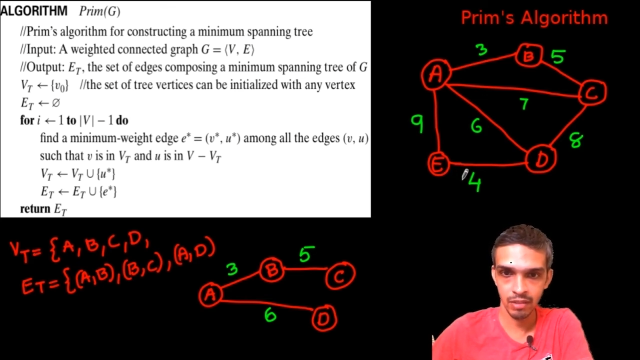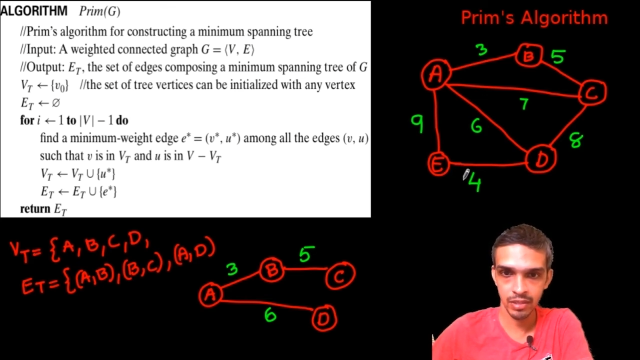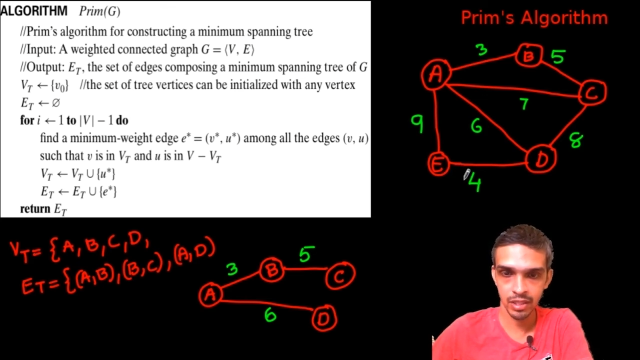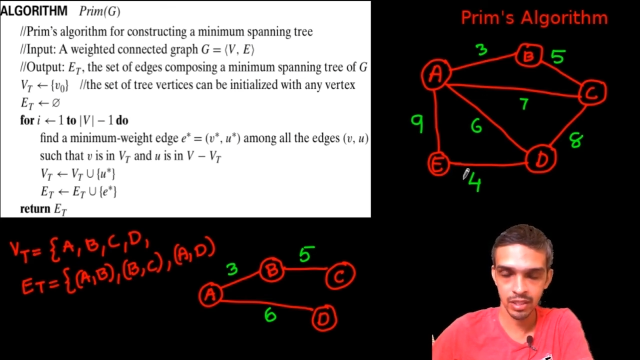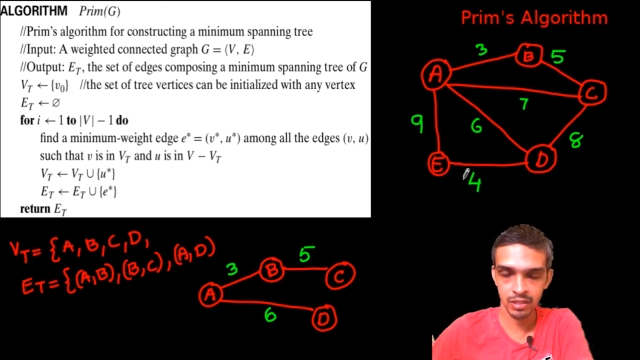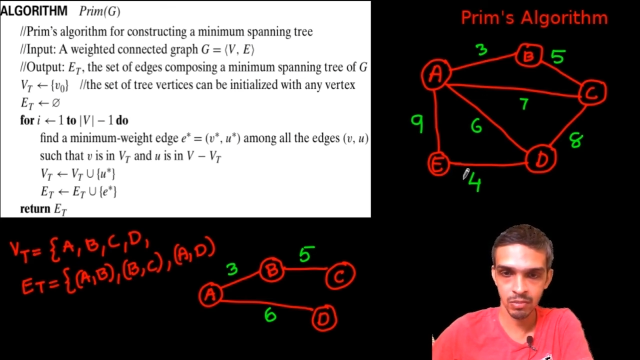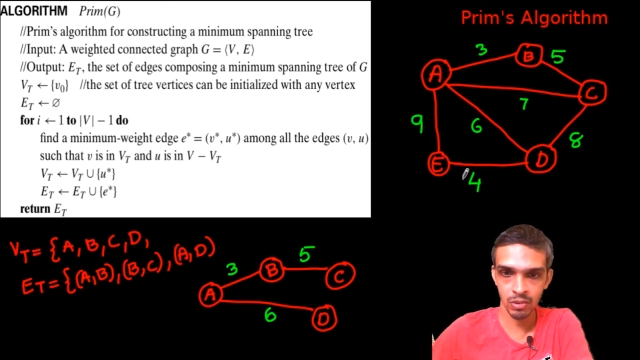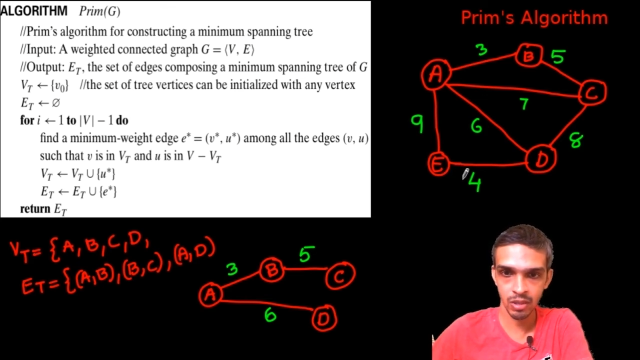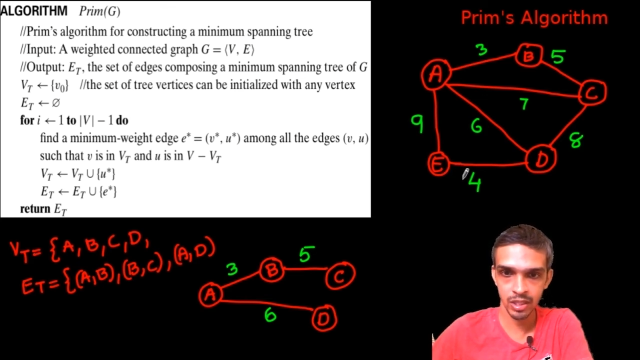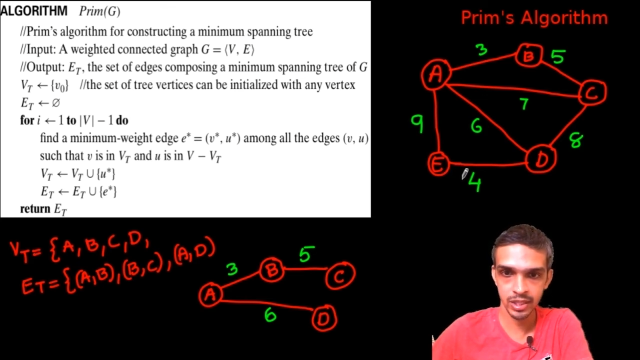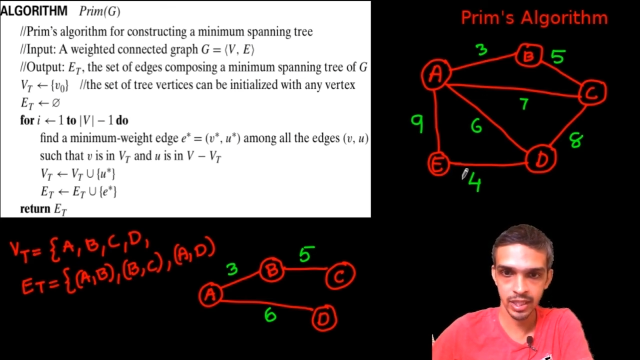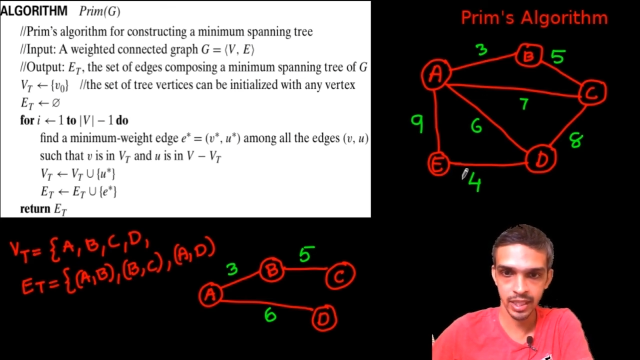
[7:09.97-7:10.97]
with the
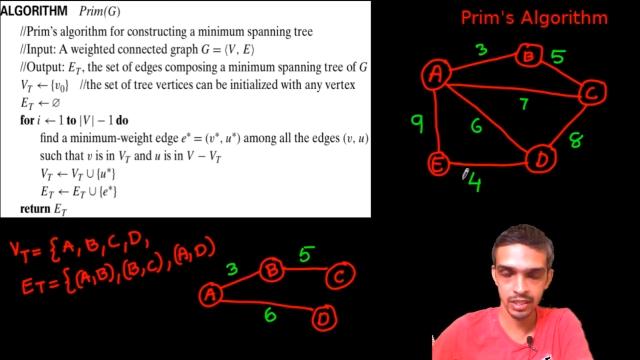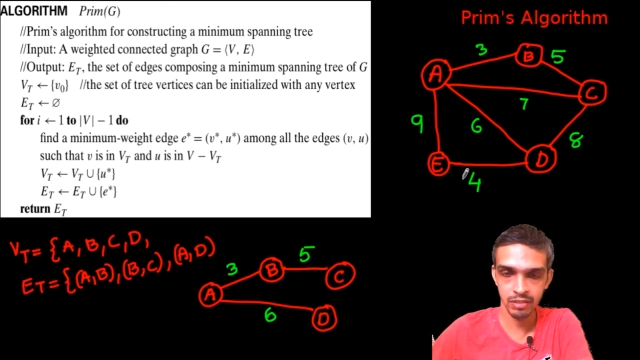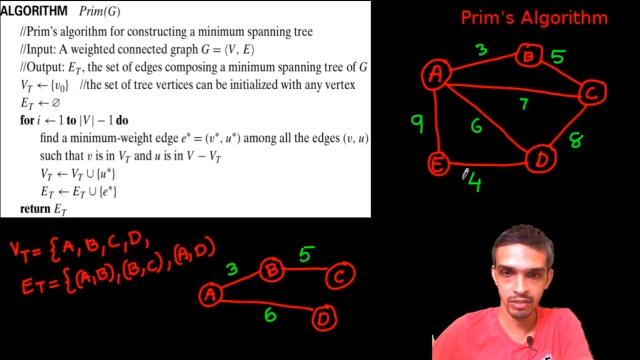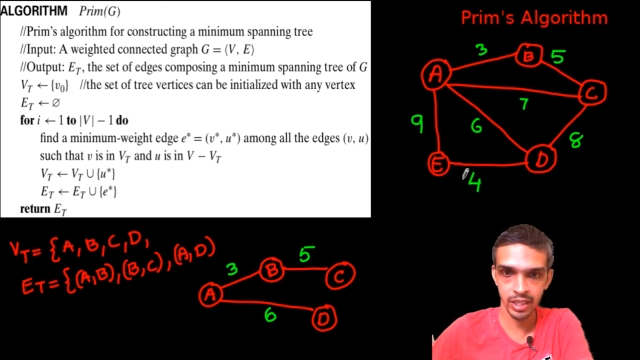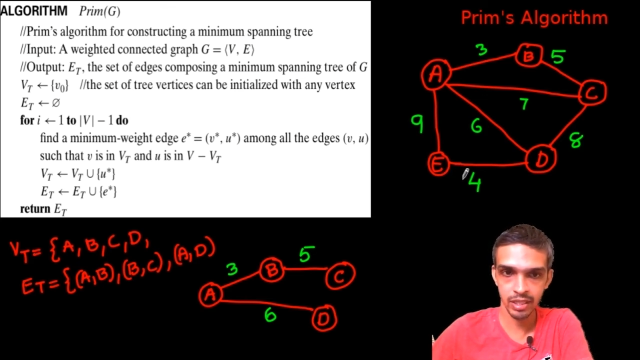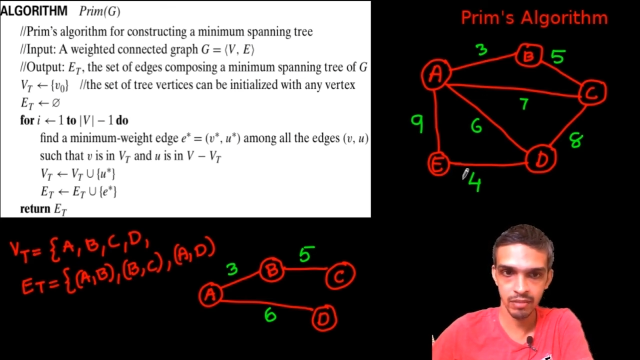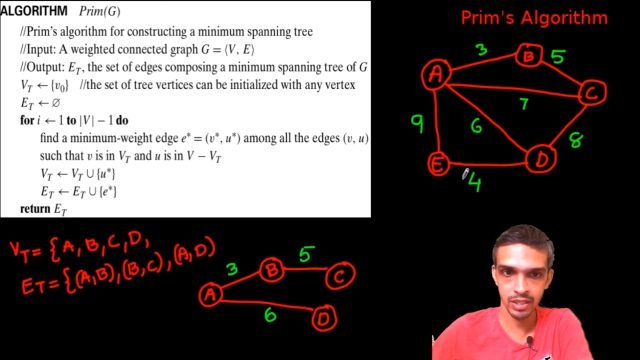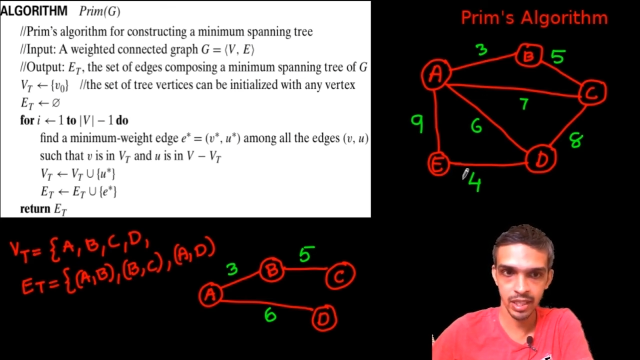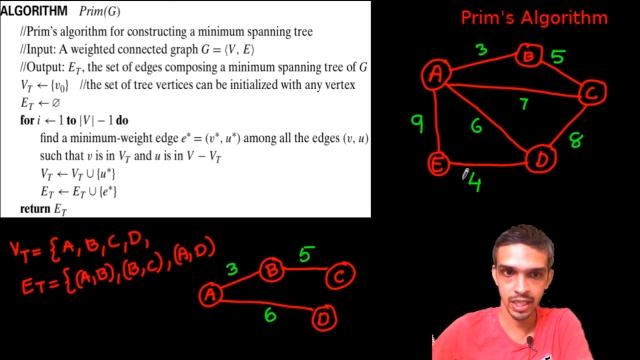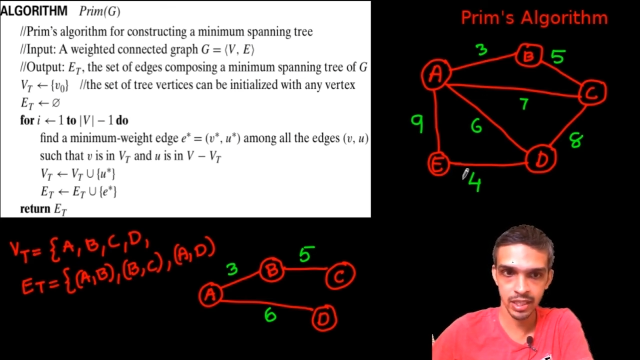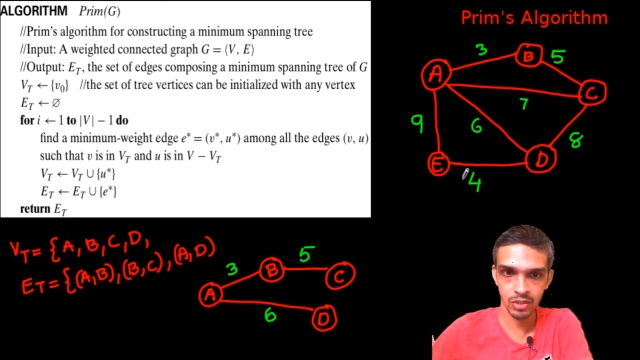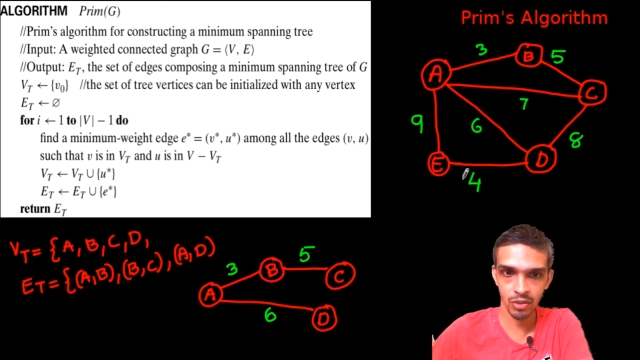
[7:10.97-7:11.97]
smallest edge weight, which
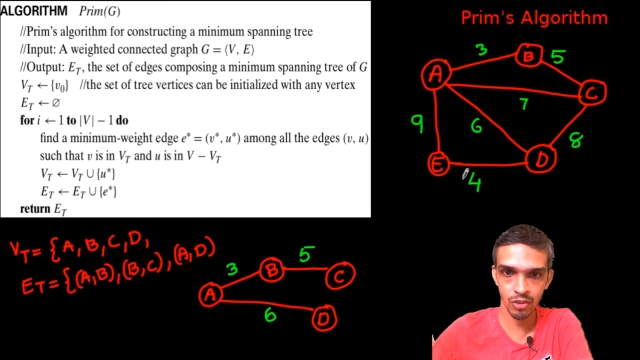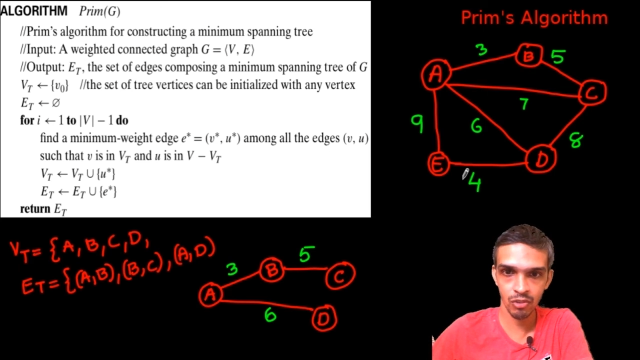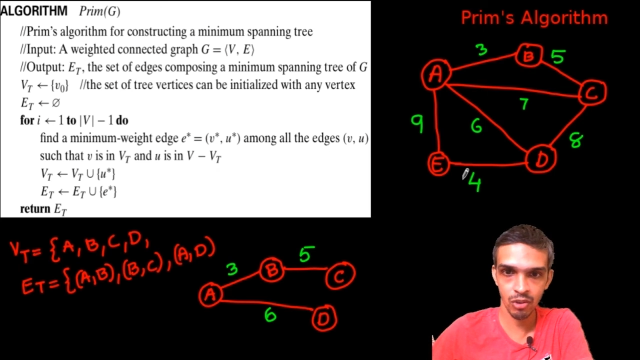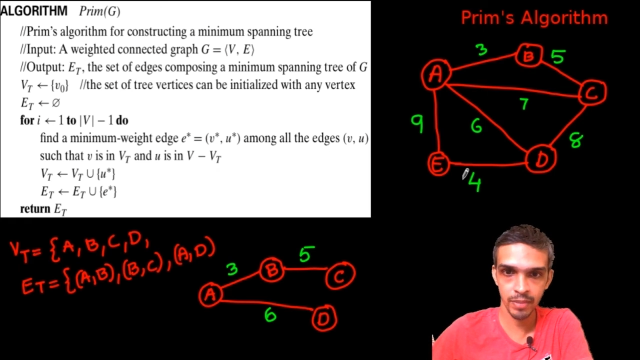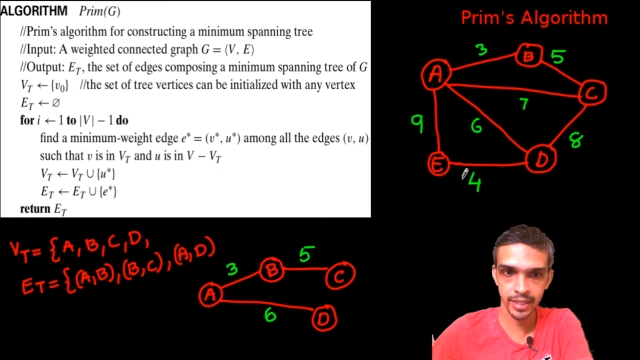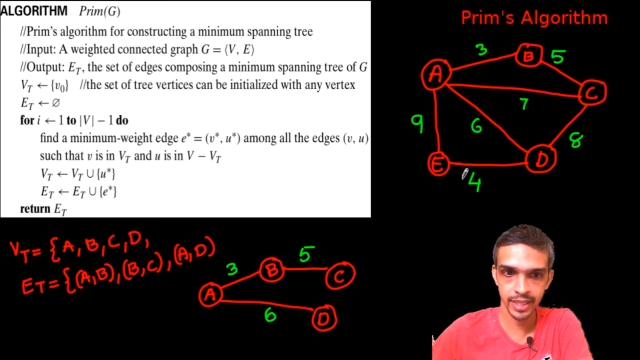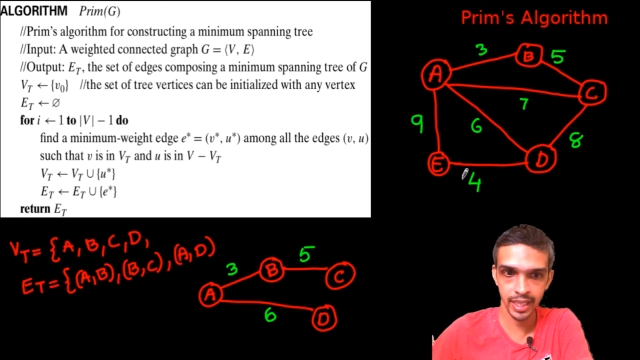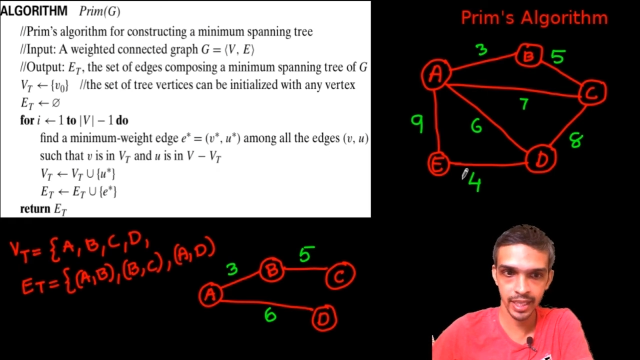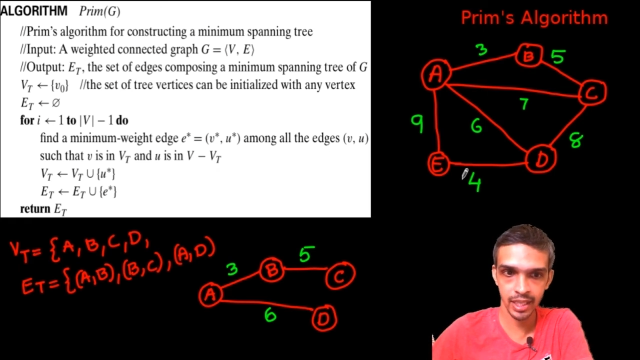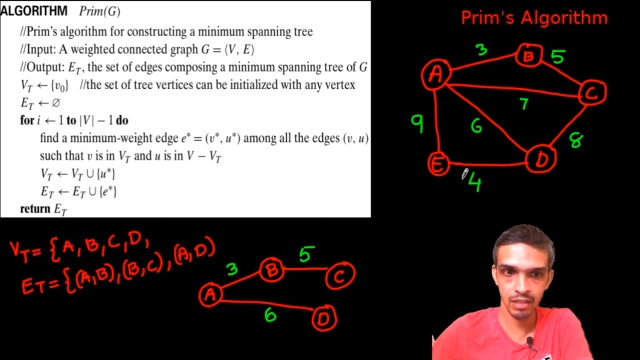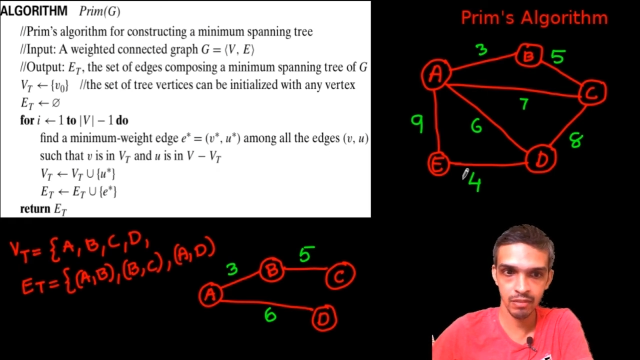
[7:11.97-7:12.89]
does not form a cycle.